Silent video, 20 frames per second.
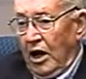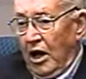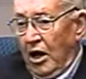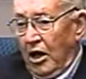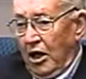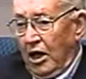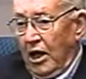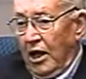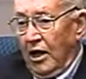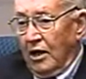
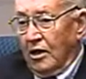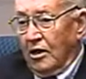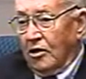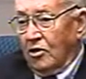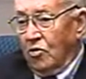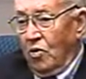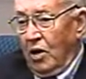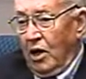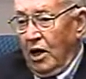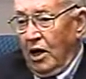there
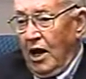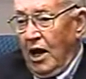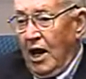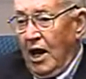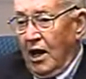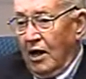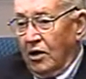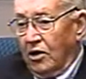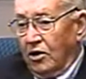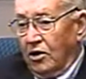again, the
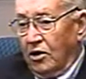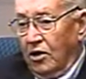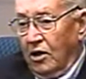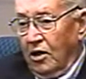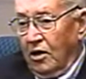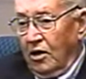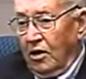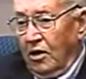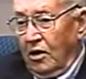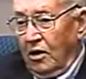
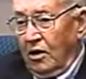29th